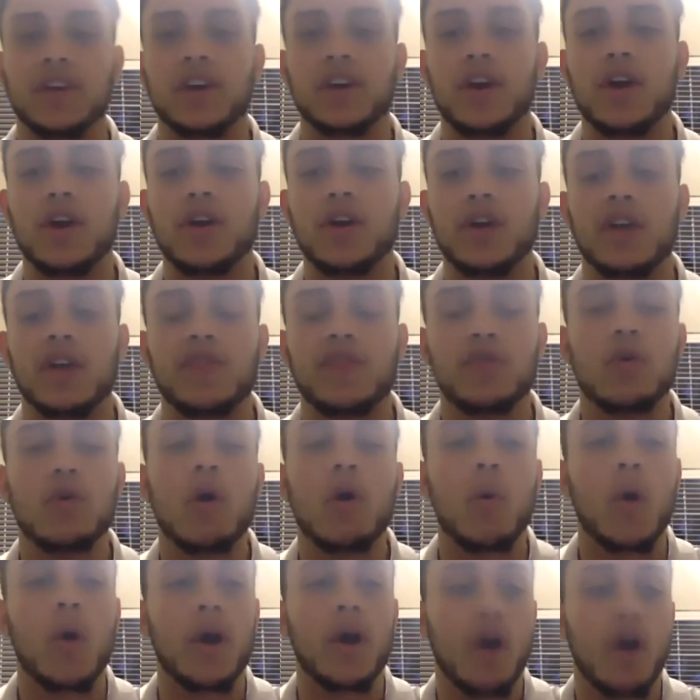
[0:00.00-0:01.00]
earner, if you
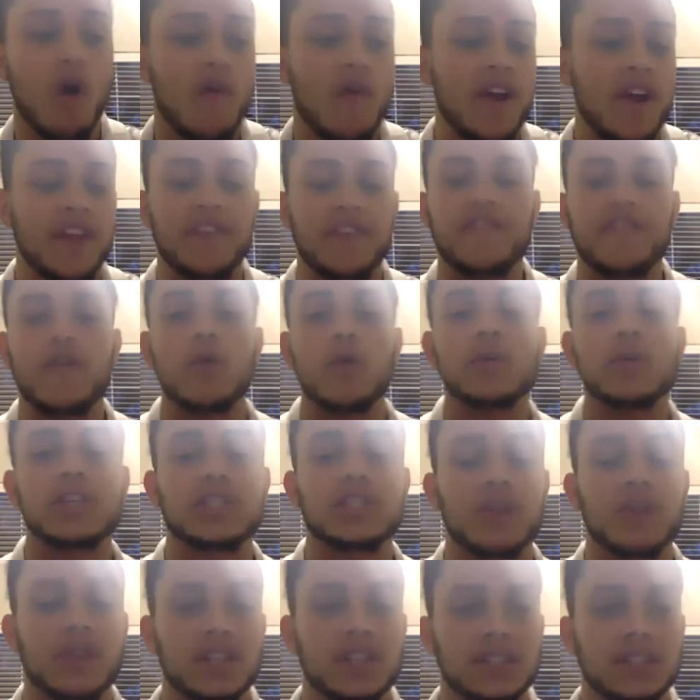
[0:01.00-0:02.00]
weren't already
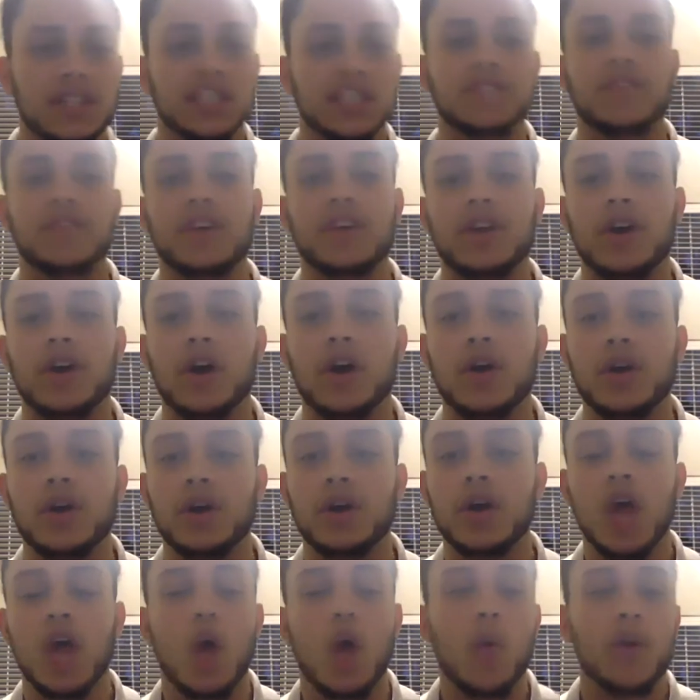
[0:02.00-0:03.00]
focused on a 6-figure
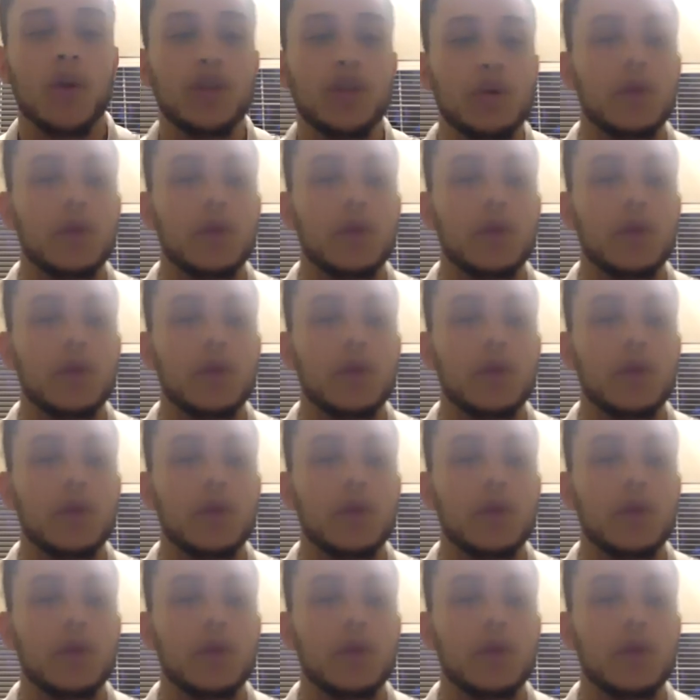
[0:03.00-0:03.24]
earner, when you